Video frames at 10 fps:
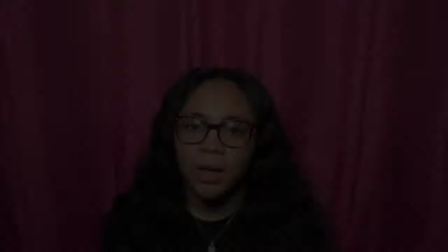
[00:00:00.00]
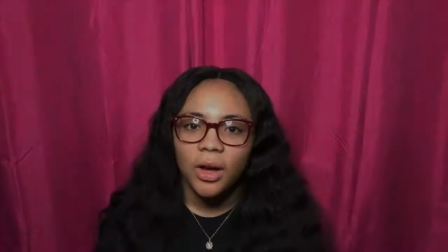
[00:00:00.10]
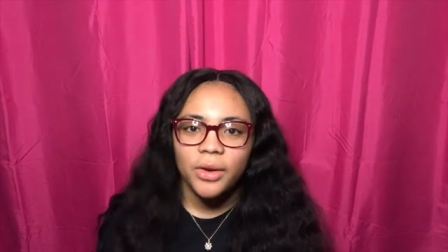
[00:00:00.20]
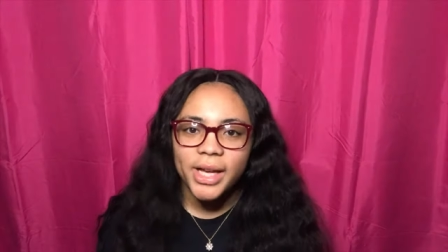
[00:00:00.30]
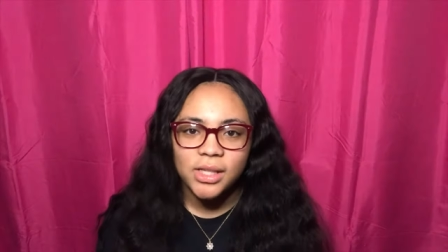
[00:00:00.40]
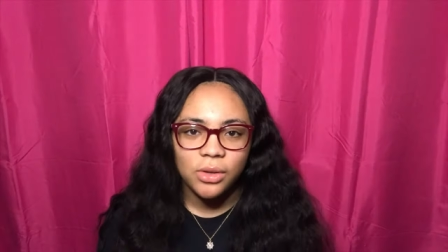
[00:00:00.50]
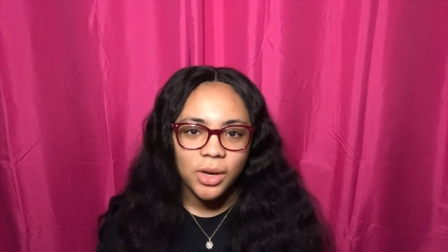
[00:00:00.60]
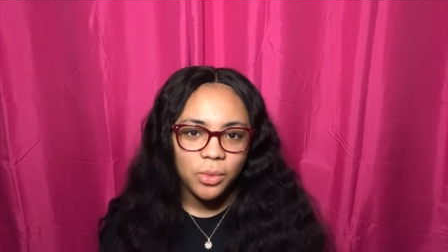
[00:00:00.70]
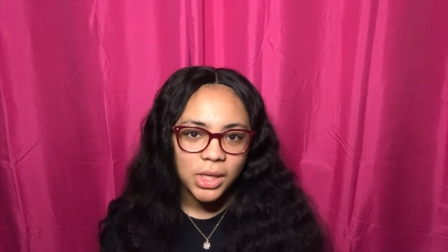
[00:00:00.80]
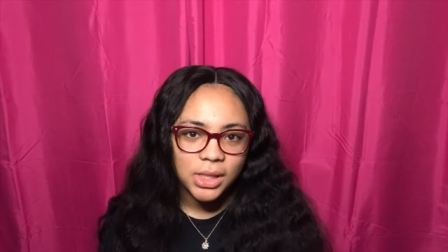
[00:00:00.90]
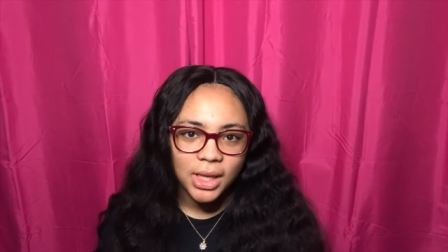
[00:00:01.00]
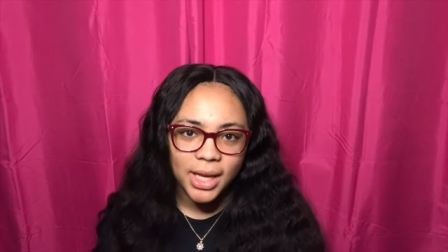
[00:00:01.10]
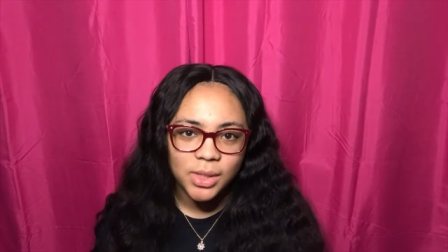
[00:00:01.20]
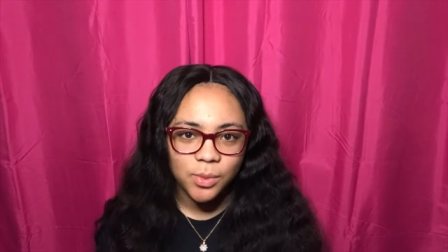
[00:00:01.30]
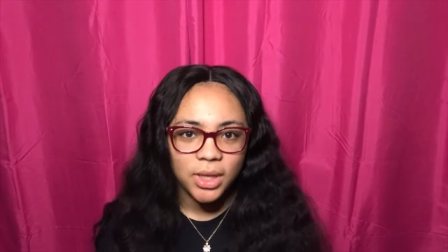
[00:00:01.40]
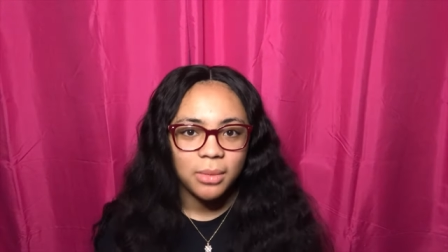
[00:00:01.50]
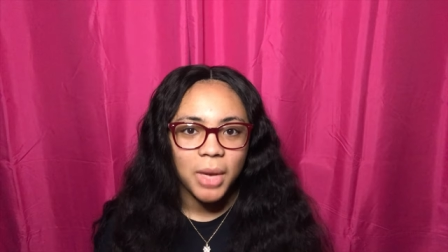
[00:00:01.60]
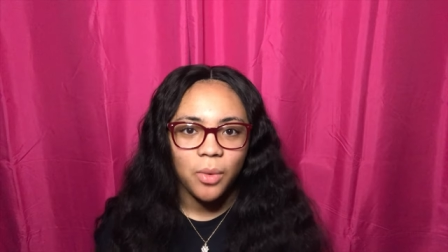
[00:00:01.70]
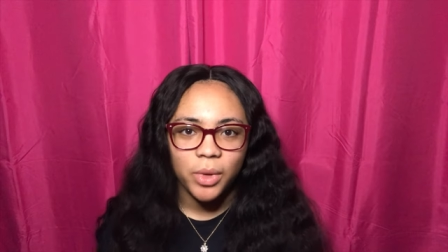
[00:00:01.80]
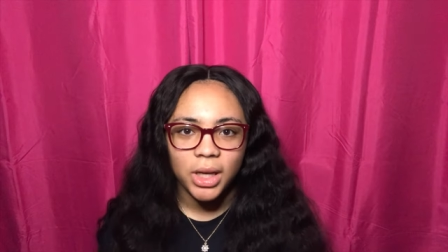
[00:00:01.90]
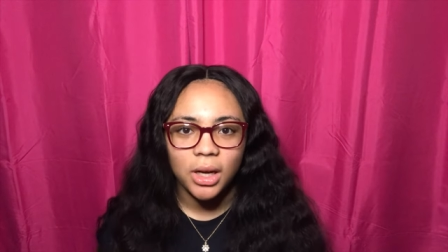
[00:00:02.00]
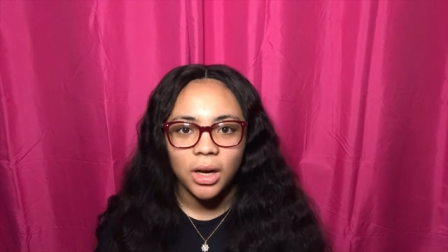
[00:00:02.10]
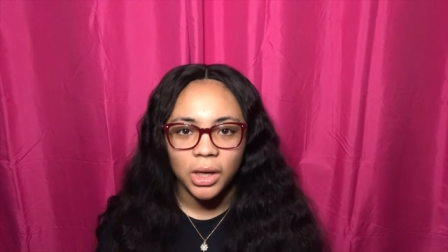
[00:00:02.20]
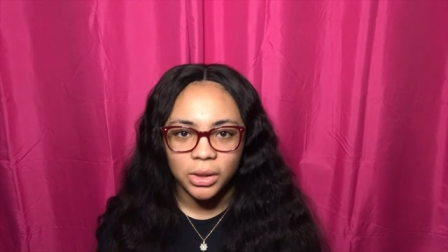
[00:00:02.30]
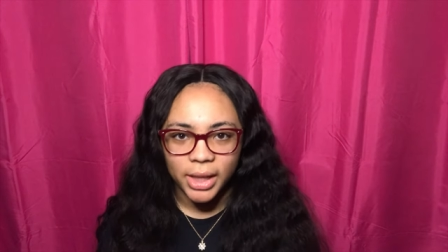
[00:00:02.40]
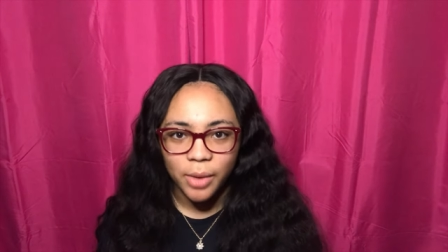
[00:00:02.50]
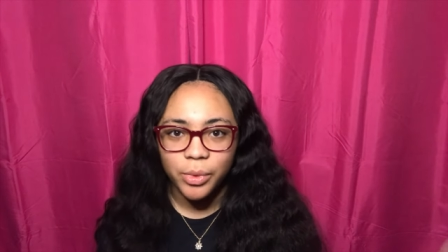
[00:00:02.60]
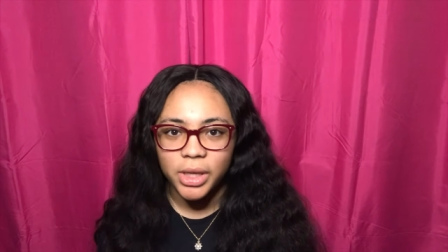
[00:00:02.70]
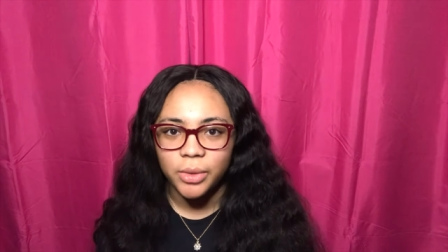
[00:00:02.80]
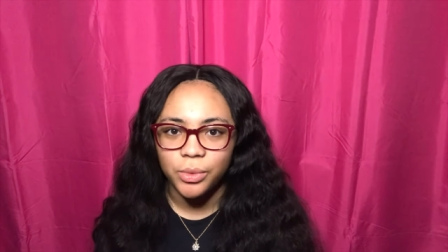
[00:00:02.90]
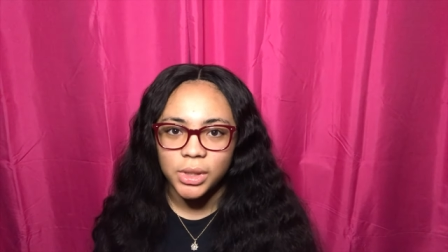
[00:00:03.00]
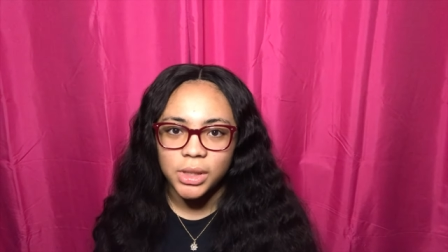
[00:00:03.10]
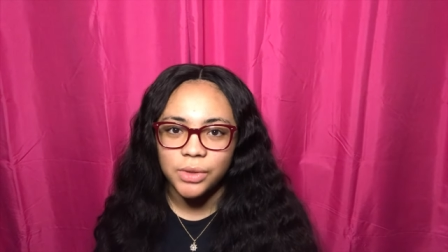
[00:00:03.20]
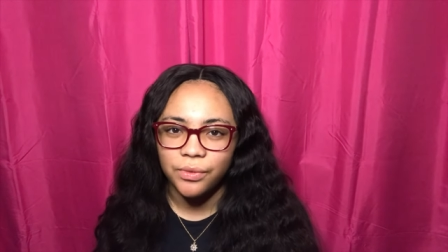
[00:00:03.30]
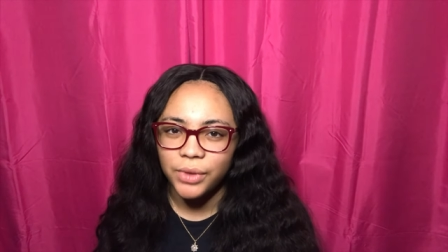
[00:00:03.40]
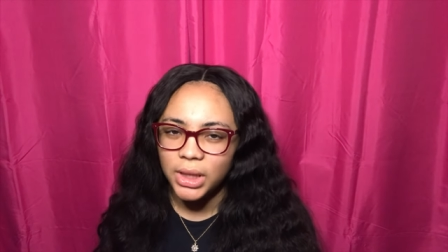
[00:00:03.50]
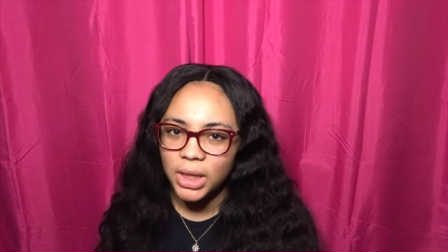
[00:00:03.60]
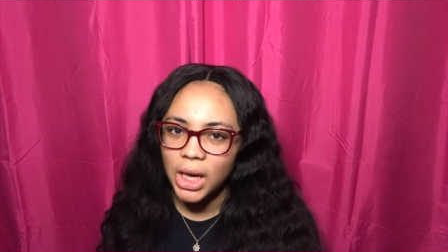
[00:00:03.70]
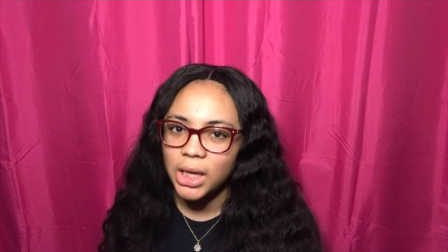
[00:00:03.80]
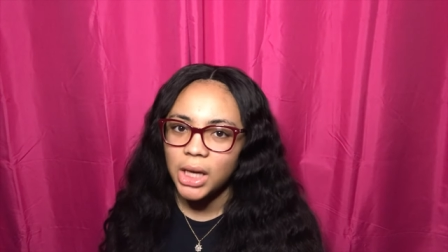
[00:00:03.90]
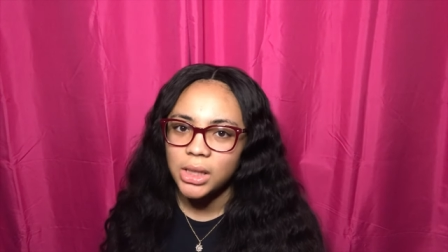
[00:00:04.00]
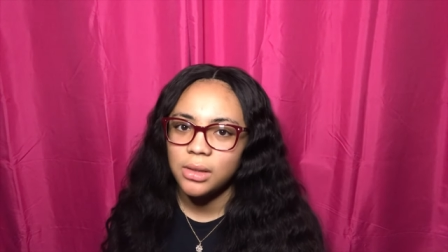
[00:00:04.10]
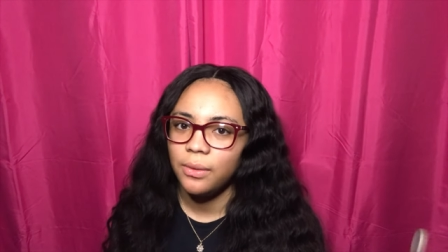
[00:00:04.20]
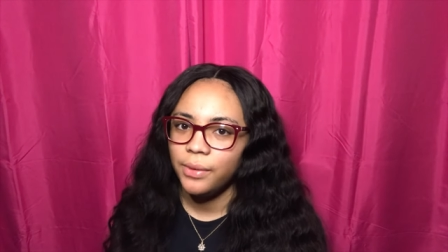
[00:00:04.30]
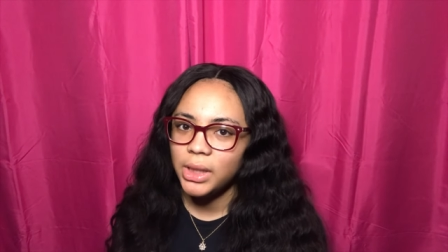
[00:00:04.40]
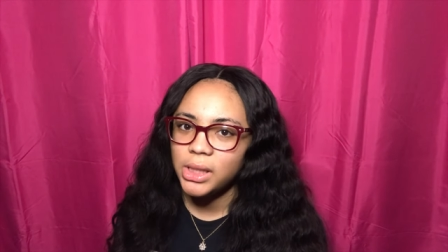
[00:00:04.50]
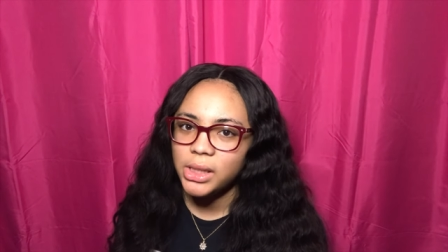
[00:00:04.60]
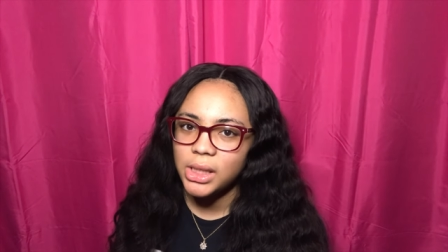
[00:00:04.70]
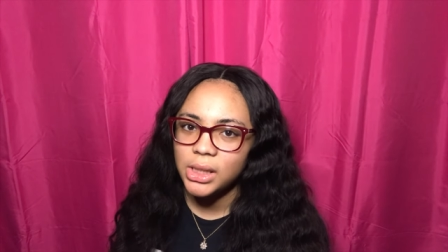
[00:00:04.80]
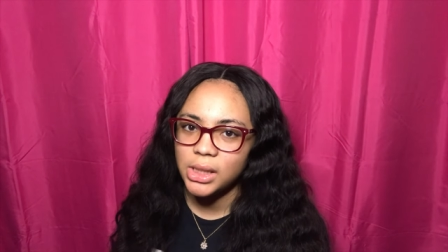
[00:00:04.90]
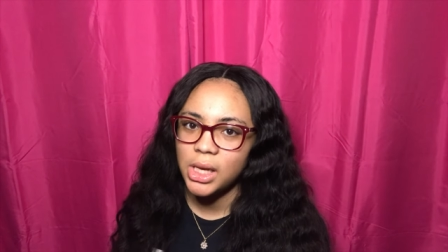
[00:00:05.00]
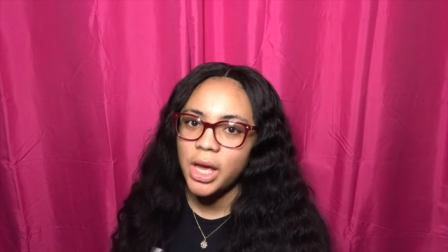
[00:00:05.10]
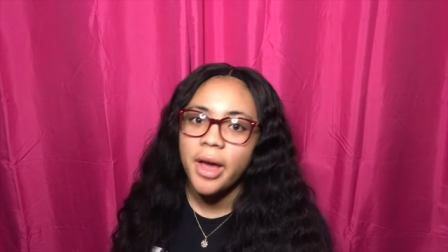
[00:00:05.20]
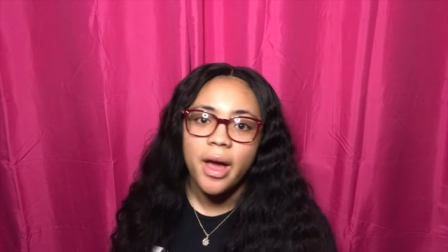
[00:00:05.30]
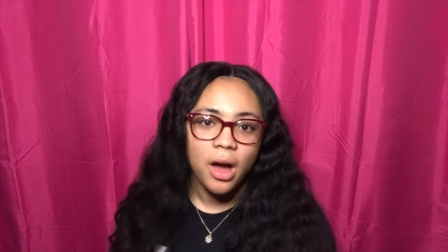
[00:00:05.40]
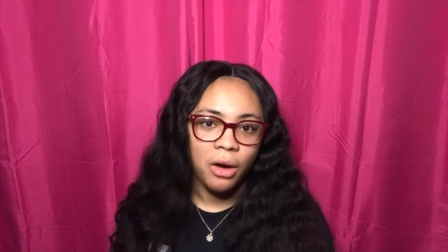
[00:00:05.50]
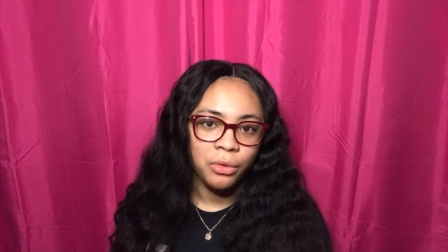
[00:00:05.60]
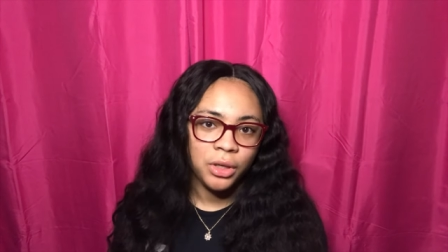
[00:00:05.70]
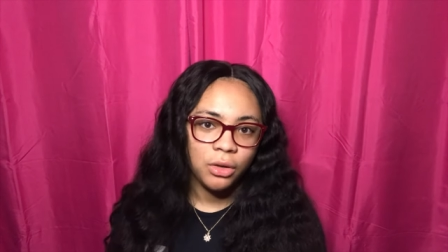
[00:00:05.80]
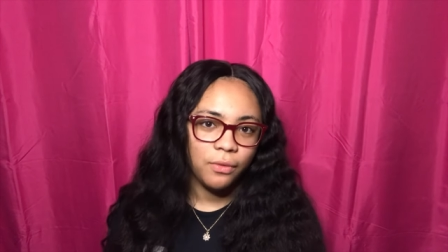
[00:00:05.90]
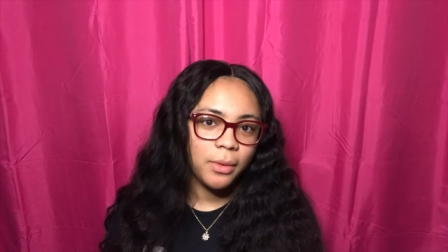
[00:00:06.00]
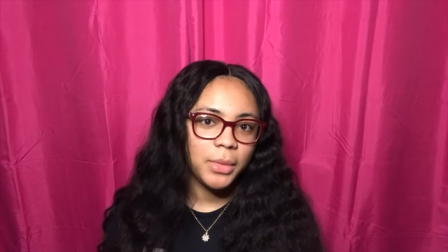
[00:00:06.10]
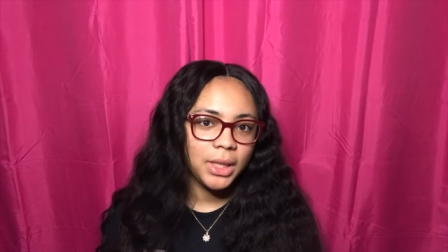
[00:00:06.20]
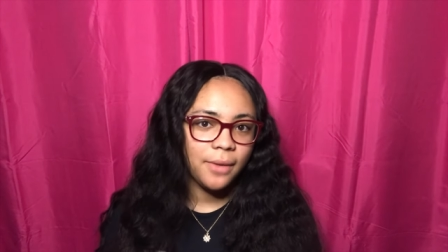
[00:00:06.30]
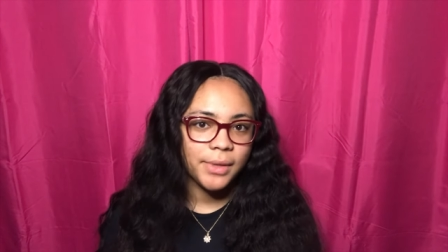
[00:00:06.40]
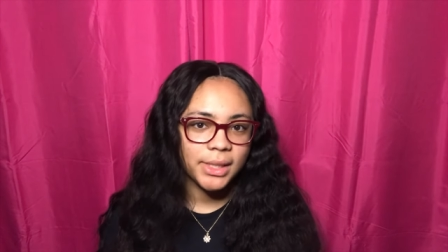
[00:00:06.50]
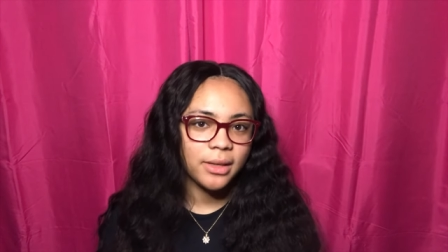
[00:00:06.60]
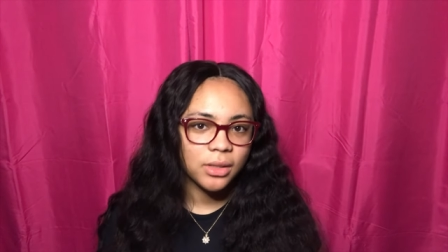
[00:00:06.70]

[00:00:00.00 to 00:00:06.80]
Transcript: Okay, so that was the last wig in my wig haul. That wig was $59.56 on the November 11th sale,